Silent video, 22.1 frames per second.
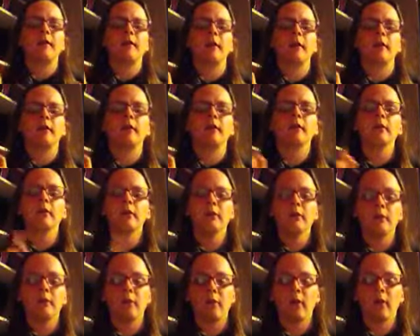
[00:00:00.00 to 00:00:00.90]
it's got a good
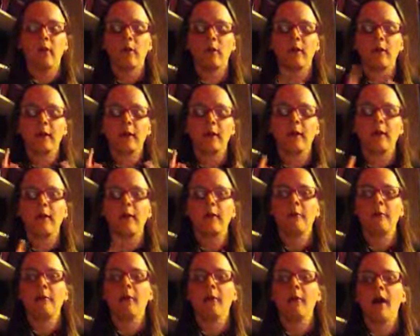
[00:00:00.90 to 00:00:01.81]
story,
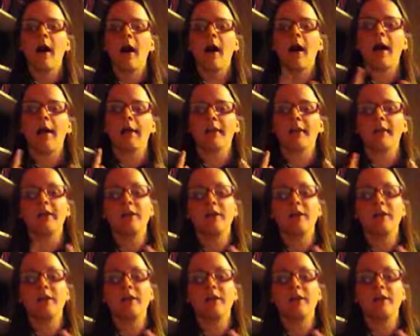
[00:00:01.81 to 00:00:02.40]
good plot,